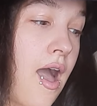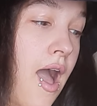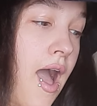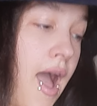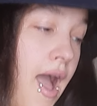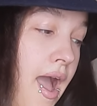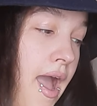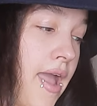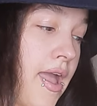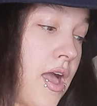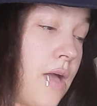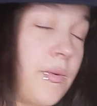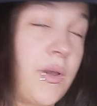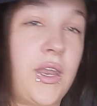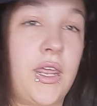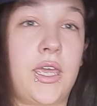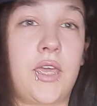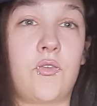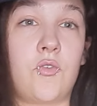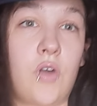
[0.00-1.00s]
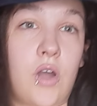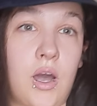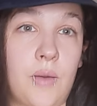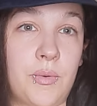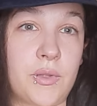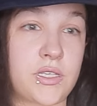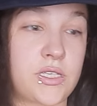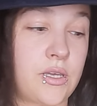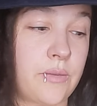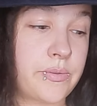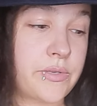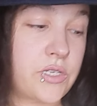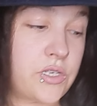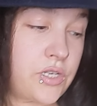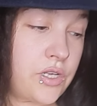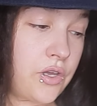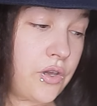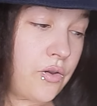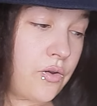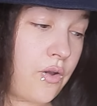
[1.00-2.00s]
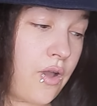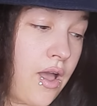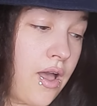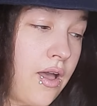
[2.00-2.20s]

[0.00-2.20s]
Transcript: I am going to give you a couple tips too.